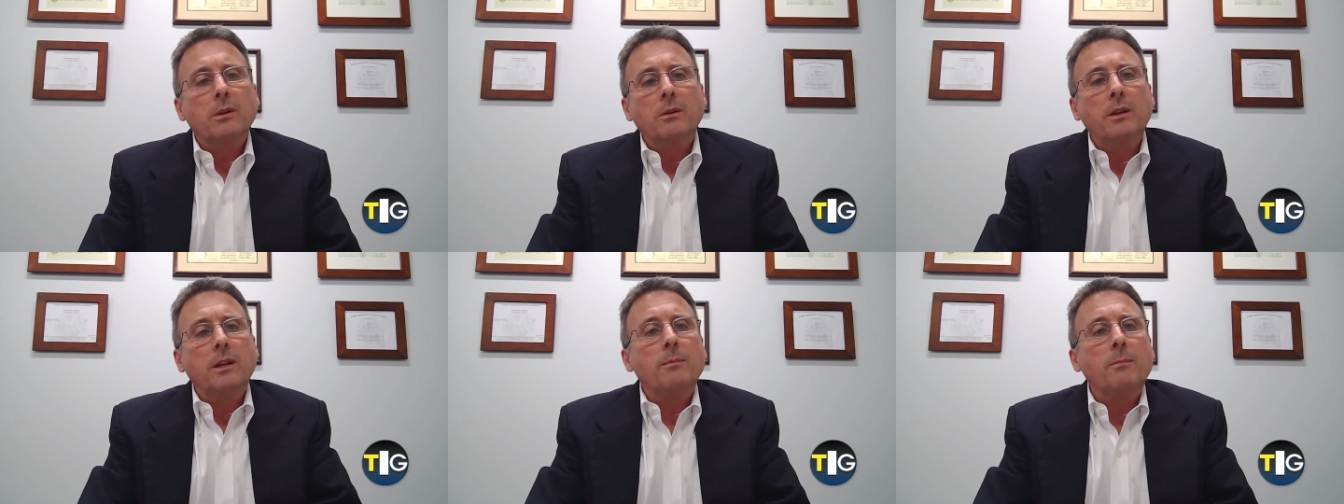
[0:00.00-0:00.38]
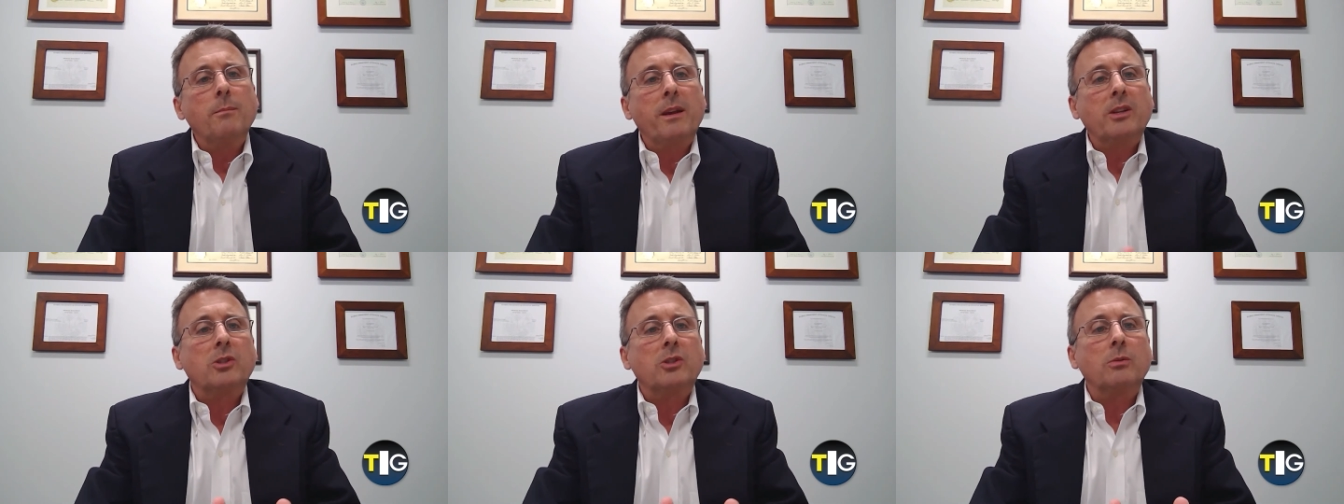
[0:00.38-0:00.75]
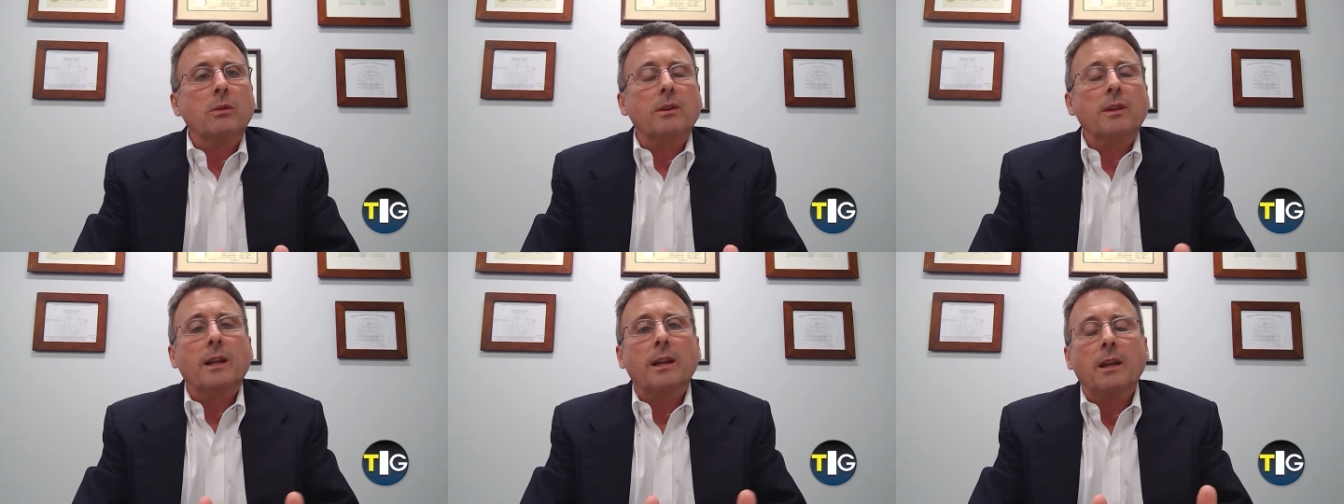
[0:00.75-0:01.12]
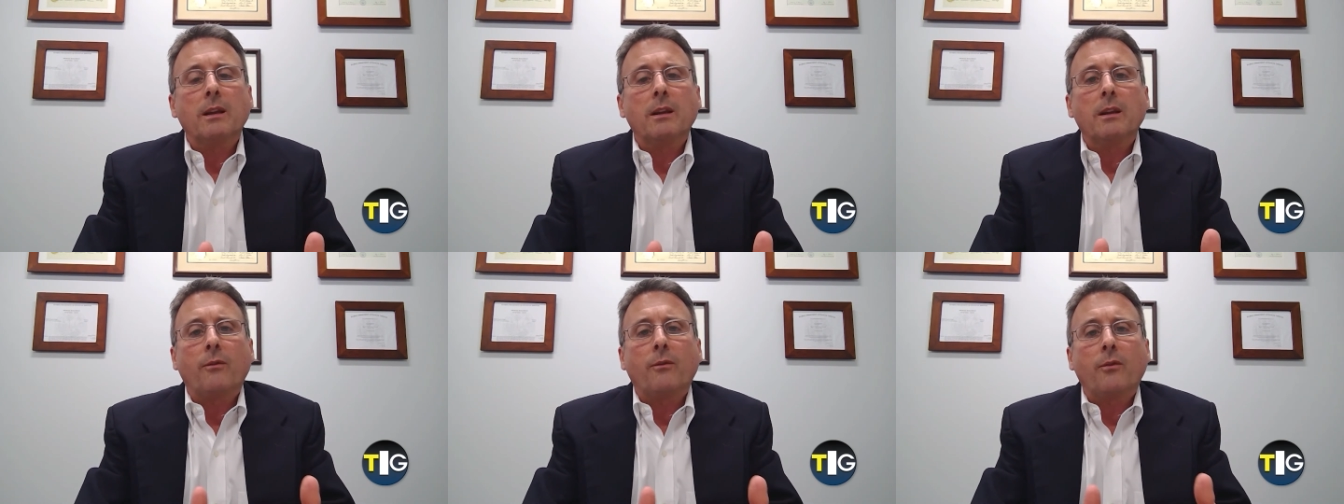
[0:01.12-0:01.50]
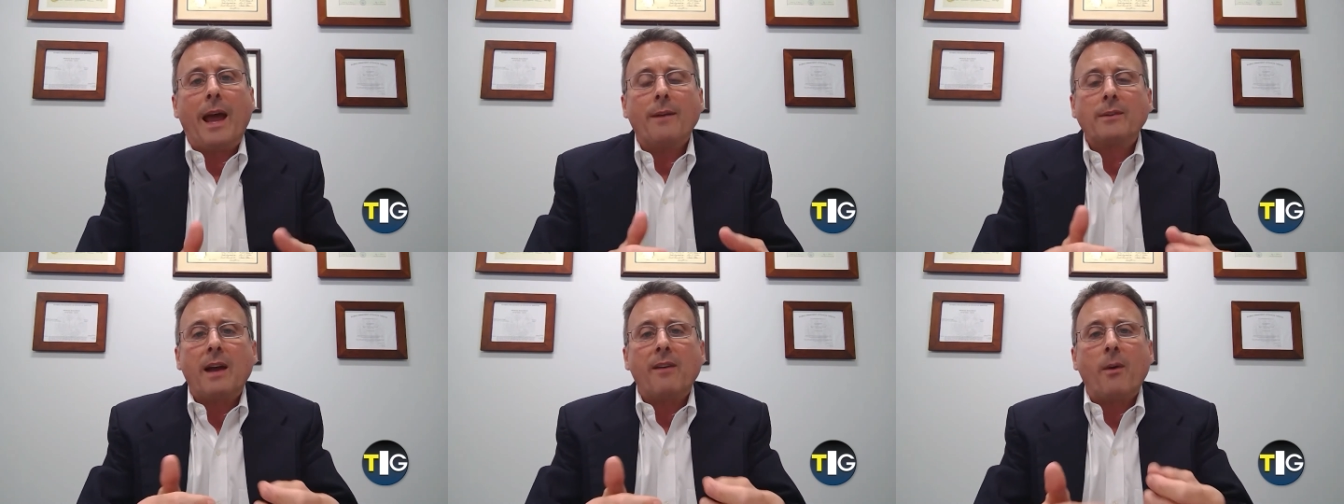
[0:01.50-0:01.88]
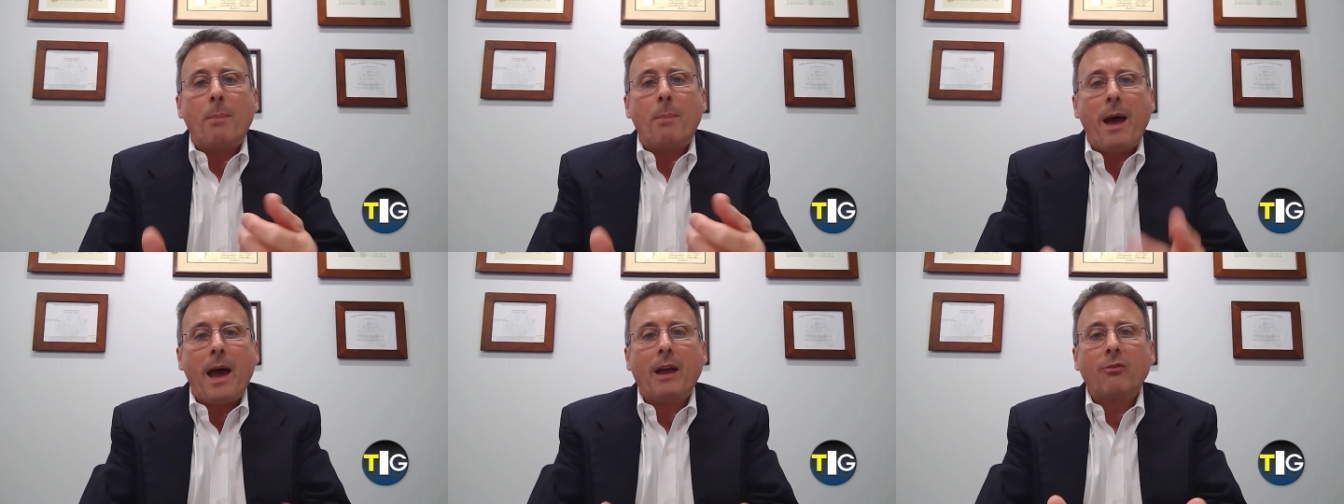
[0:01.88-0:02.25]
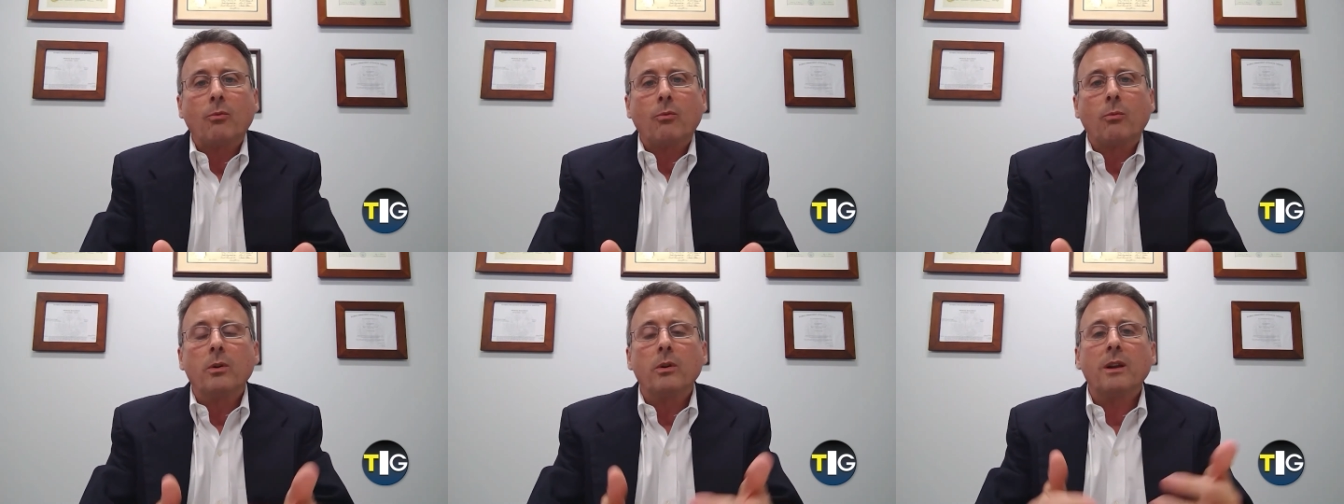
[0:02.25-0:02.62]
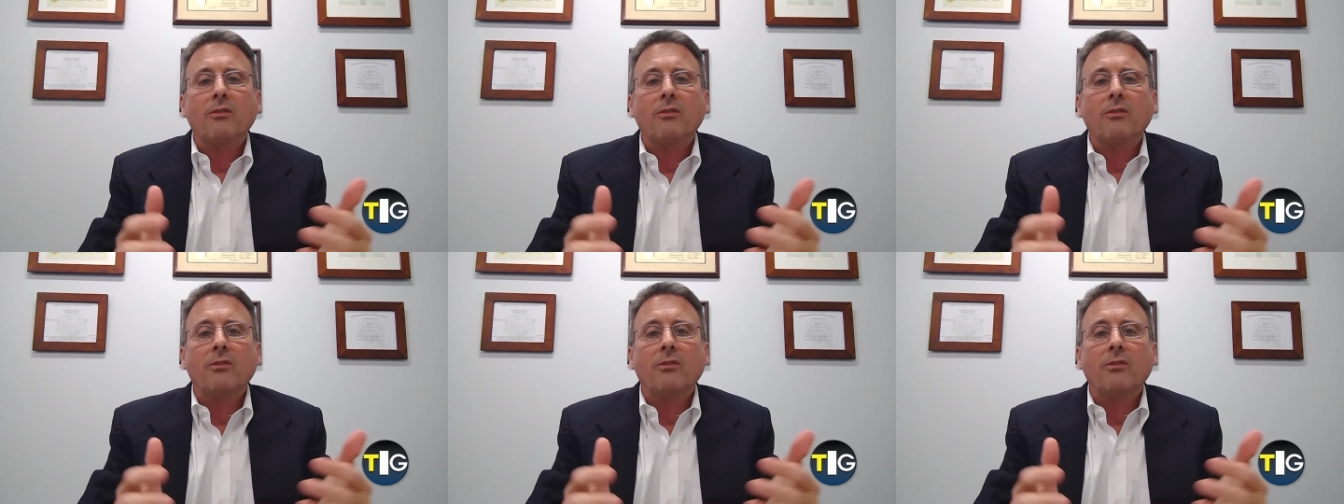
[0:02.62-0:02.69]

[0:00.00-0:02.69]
you need to make sure that if you have to have a password,